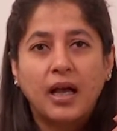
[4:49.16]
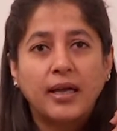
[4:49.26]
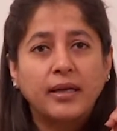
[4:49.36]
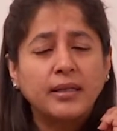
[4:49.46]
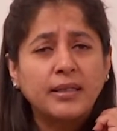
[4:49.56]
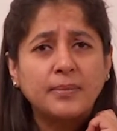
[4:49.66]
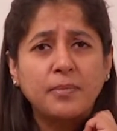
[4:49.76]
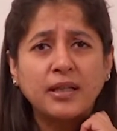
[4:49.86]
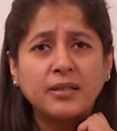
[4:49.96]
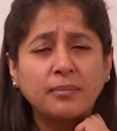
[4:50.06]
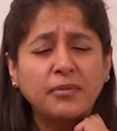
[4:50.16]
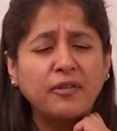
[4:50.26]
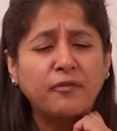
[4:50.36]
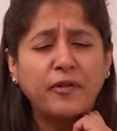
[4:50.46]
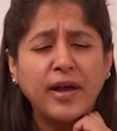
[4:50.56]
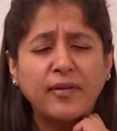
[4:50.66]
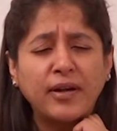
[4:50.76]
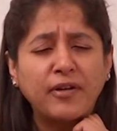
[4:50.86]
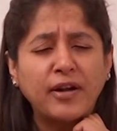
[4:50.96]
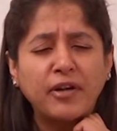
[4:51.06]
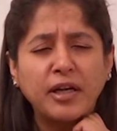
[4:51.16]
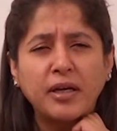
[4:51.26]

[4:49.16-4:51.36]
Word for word: I can smell something very, very